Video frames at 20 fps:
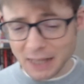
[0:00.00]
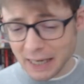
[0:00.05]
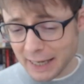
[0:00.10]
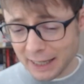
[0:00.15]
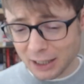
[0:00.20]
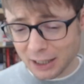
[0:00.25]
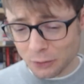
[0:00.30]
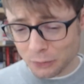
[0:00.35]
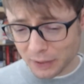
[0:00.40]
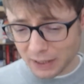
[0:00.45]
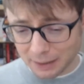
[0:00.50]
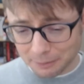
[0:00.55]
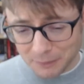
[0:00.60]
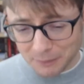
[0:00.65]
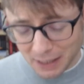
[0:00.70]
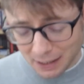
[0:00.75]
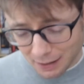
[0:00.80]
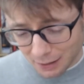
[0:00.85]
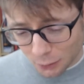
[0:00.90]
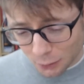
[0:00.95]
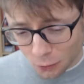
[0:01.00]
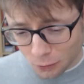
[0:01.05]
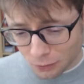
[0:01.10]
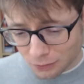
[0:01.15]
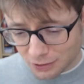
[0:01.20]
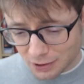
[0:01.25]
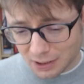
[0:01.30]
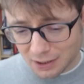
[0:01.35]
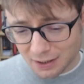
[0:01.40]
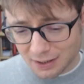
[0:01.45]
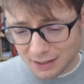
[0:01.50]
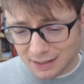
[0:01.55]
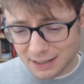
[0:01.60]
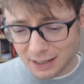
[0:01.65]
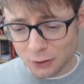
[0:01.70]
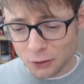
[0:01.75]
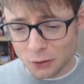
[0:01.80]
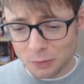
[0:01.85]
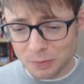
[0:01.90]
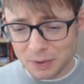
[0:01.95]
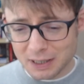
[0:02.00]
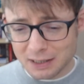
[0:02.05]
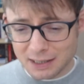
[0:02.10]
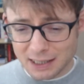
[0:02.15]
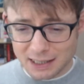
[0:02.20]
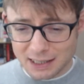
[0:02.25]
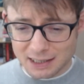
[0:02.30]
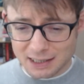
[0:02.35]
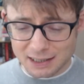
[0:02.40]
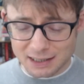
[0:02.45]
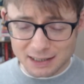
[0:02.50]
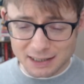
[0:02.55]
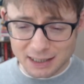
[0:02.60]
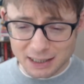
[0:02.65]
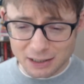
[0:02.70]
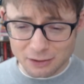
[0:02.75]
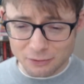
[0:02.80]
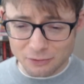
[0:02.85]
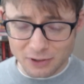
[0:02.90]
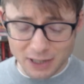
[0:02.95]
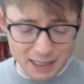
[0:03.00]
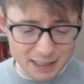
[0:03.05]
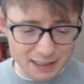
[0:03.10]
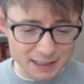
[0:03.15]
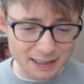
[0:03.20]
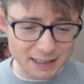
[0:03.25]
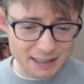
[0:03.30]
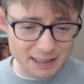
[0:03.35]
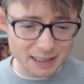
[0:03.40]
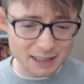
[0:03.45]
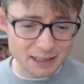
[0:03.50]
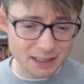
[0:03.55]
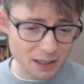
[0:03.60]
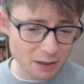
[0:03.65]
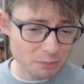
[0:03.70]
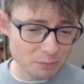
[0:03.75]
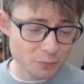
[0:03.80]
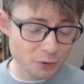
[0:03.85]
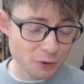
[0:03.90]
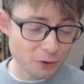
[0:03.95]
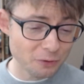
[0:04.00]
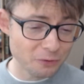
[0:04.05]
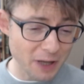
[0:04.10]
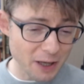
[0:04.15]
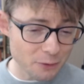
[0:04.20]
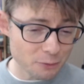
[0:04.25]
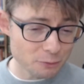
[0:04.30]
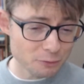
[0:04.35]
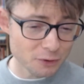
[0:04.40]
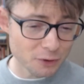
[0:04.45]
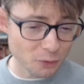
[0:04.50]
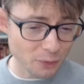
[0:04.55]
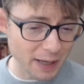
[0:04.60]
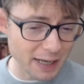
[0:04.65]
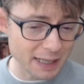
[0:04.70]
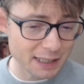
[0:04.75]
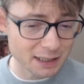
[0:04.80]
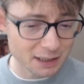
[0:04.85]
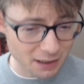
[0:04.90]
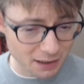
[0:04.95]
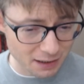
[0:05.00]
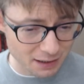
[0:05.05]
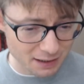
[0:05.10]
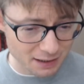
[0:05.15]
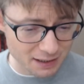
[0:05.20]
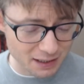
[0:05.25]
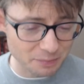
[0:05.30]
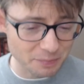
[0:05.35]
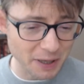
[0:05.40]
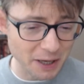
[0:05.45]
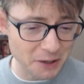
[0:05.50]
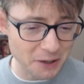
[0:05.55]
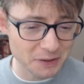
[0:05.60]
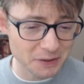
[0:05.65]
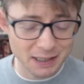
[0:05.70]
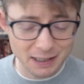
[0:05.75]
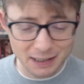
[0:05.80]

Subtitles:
Anyway, Gong Ji-young's Human Decency raises some profound questions about